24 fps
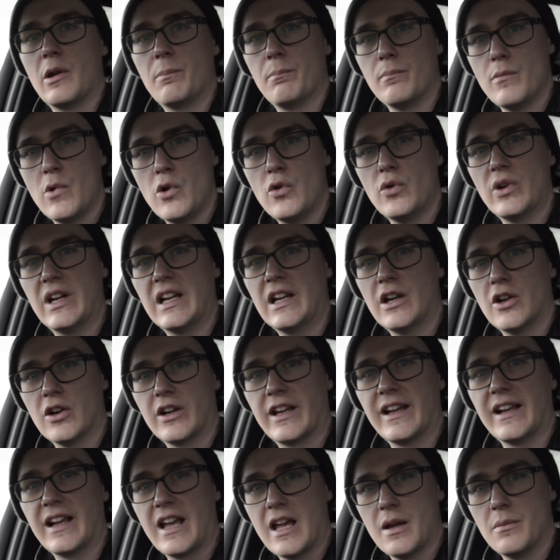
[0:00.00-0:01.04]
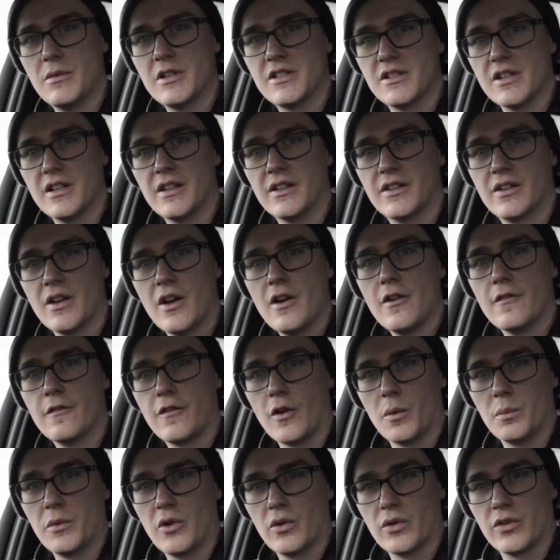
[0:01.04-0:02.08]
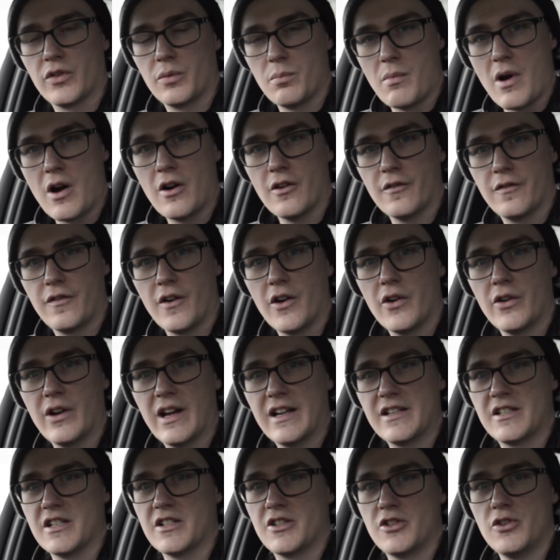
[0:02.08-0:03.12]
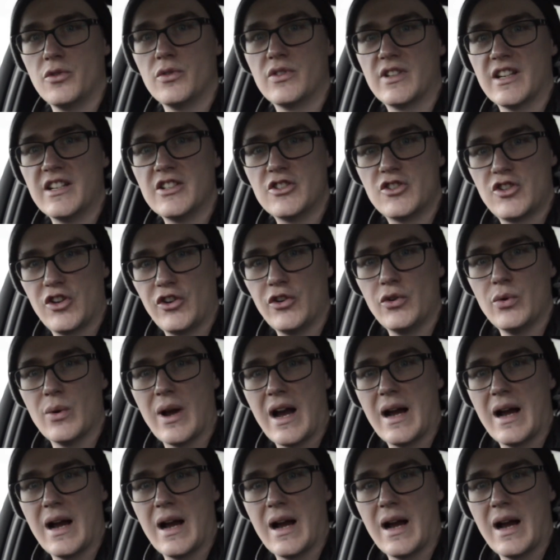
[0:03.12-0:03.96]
moody looking images from your smartphone and just using 2